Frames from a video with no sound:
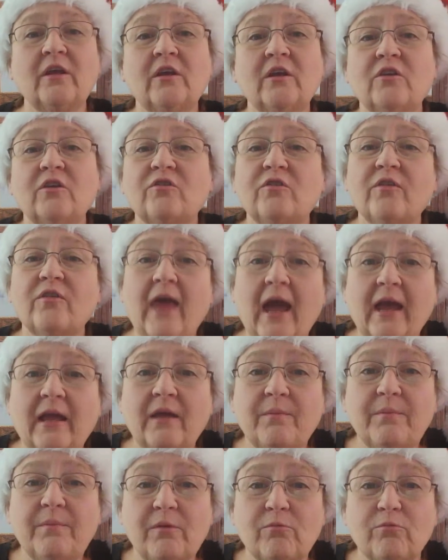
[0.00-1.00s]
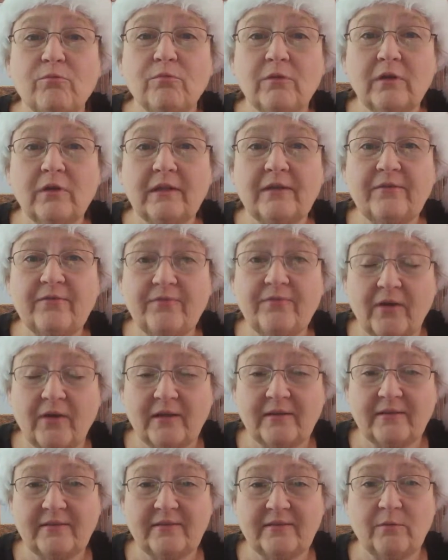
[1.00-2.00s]
So that could be really
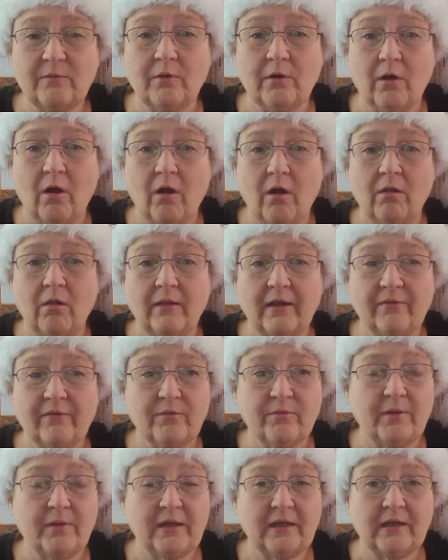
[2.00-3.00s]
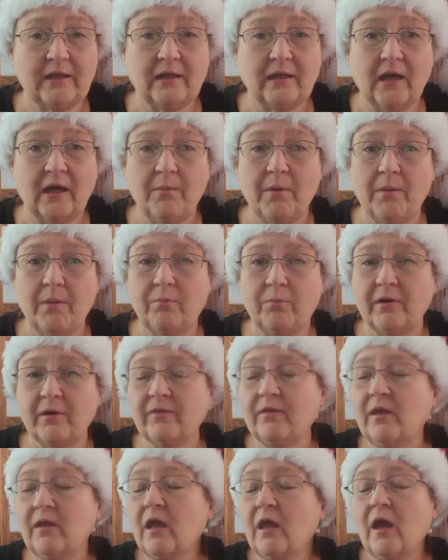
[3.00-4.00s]
fun to see what everybody can come up
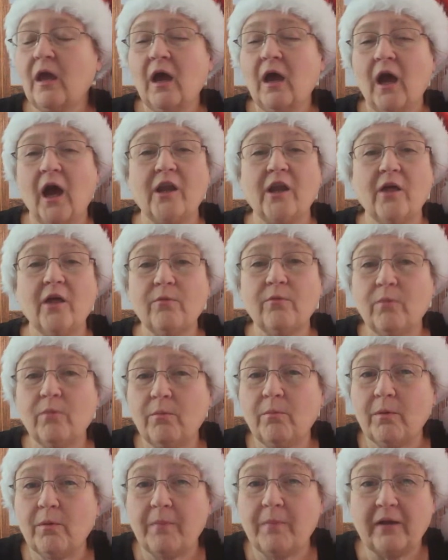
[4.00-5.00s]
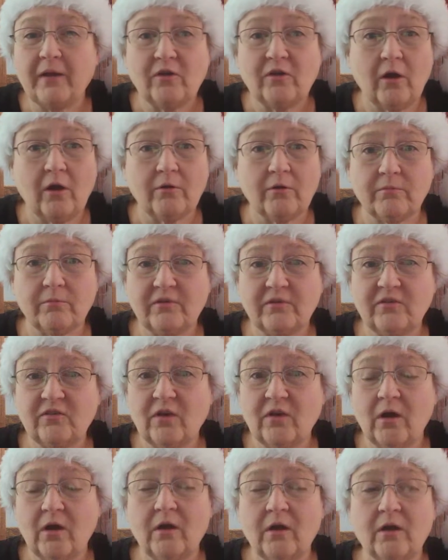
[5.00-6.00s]
with. Another one, when my daughter was
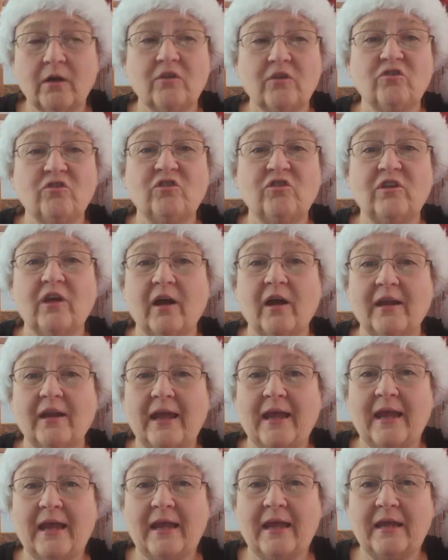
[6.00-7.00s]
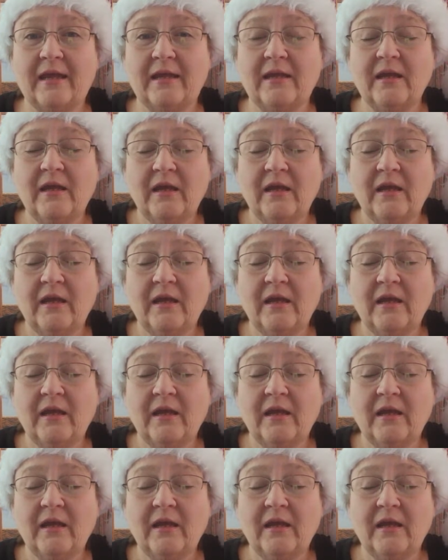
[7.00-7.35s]
young, she got a